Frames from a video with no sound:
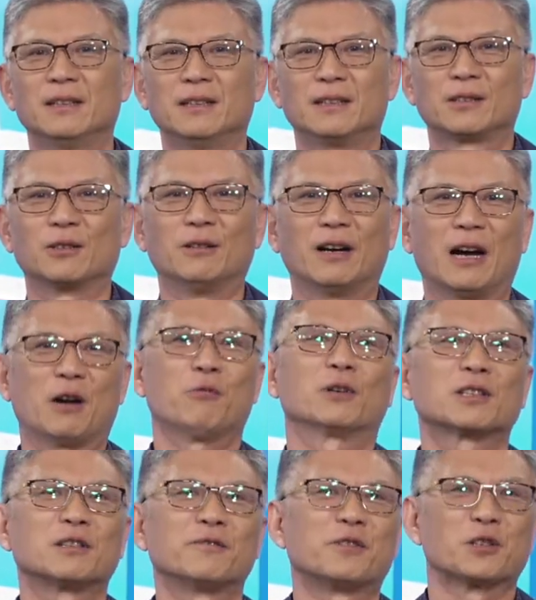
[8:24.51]
So I
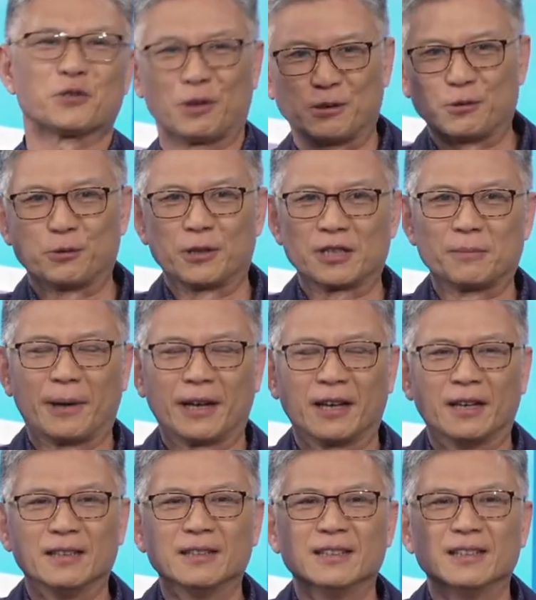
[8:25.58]
was the first one who raised my
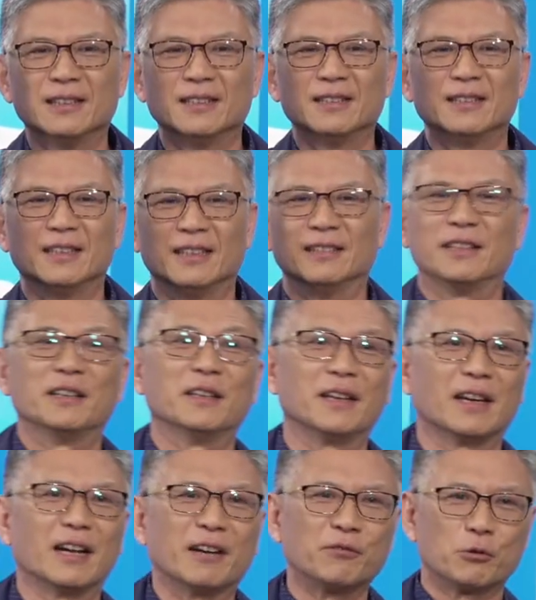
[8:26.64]
hand. And then
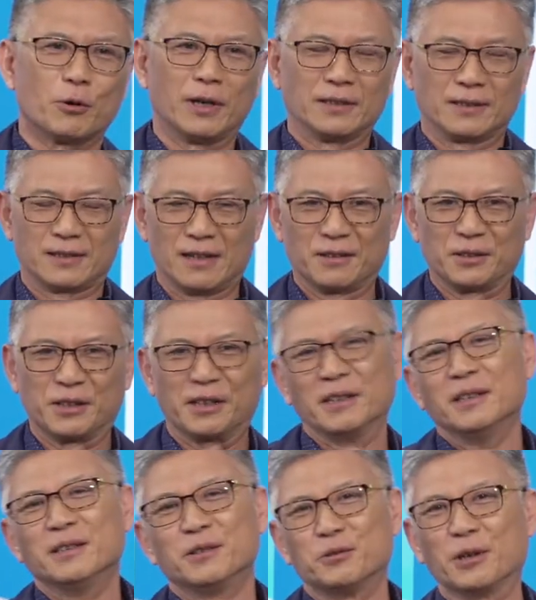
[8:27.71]
everyone down there
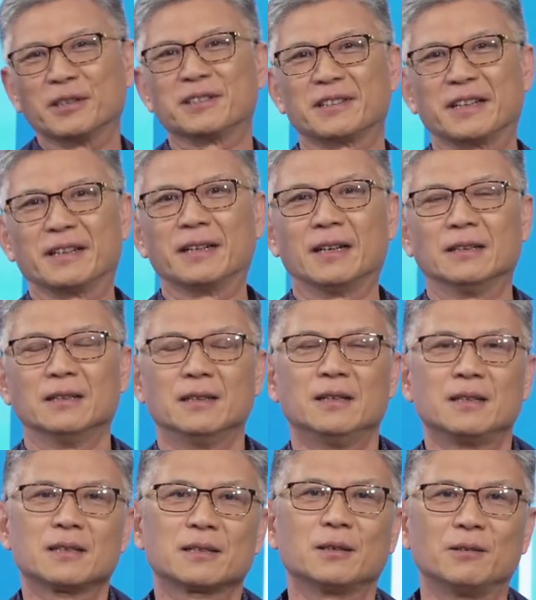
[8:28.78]
raised their hand.
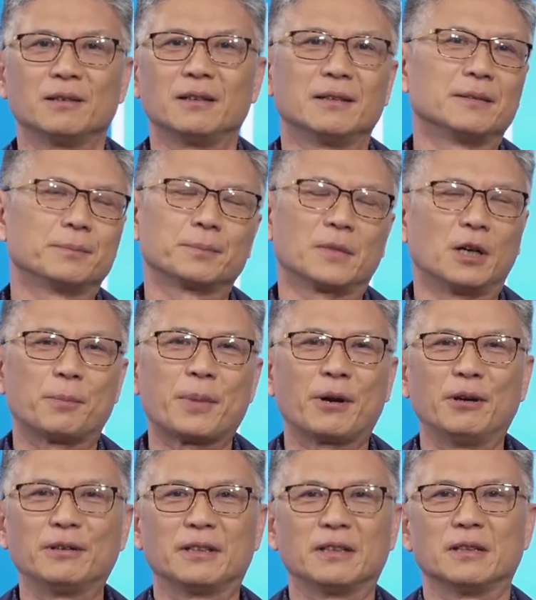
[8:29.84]
So
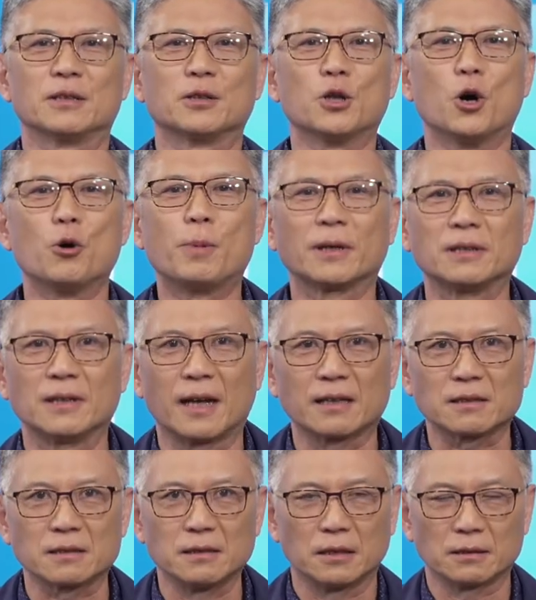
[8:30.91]
apparently nobody
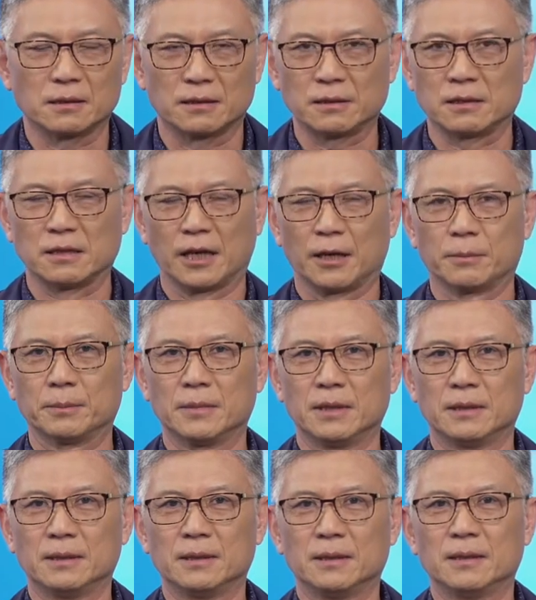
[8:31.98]
likes this name.
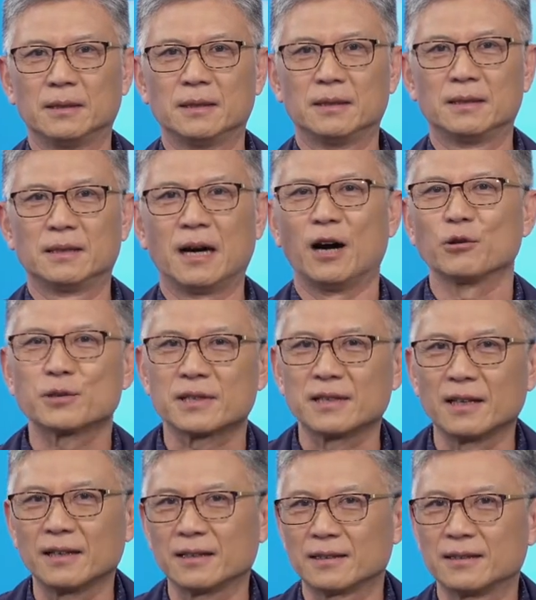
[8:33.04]
How
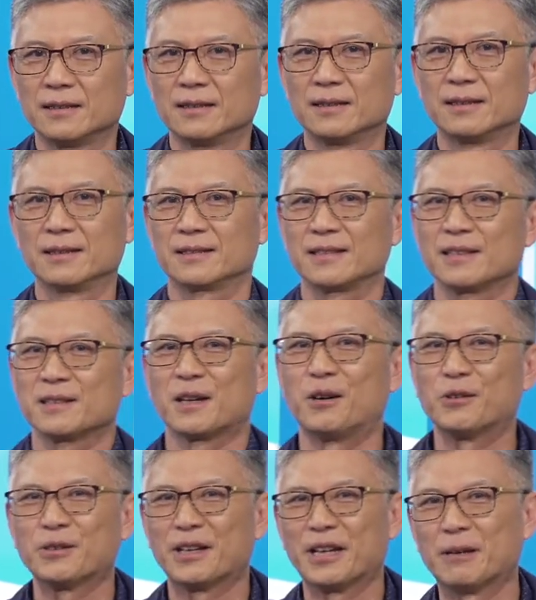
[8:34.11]
sad. That's
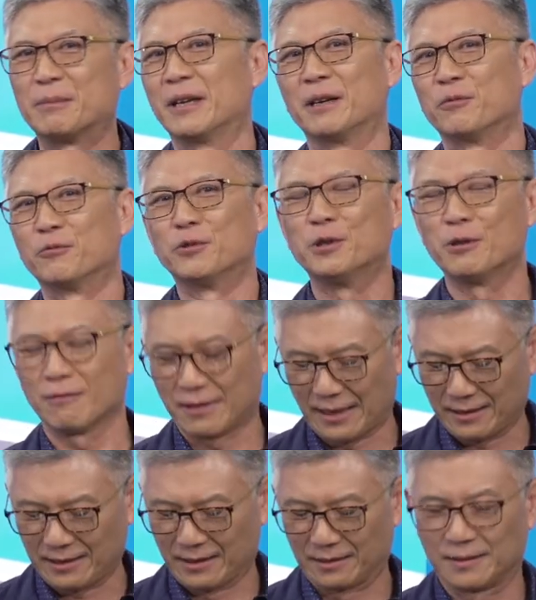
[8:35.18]
our name and we don't
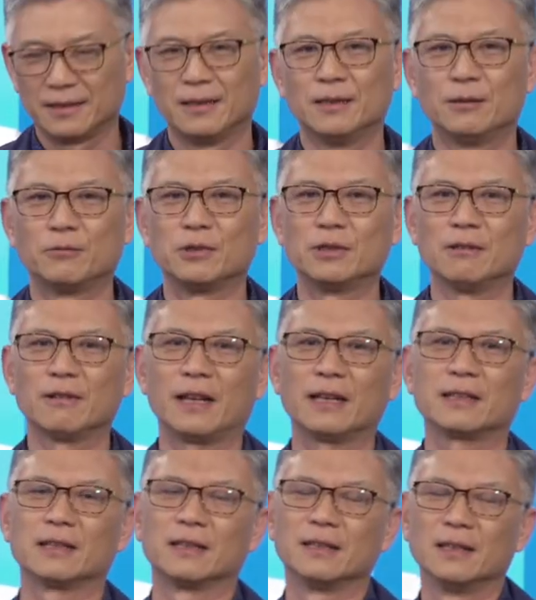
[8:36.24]
like it. We don't
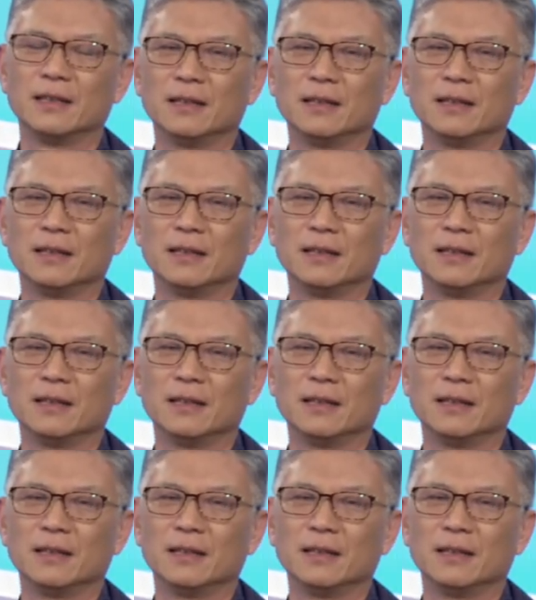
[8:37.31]
like it.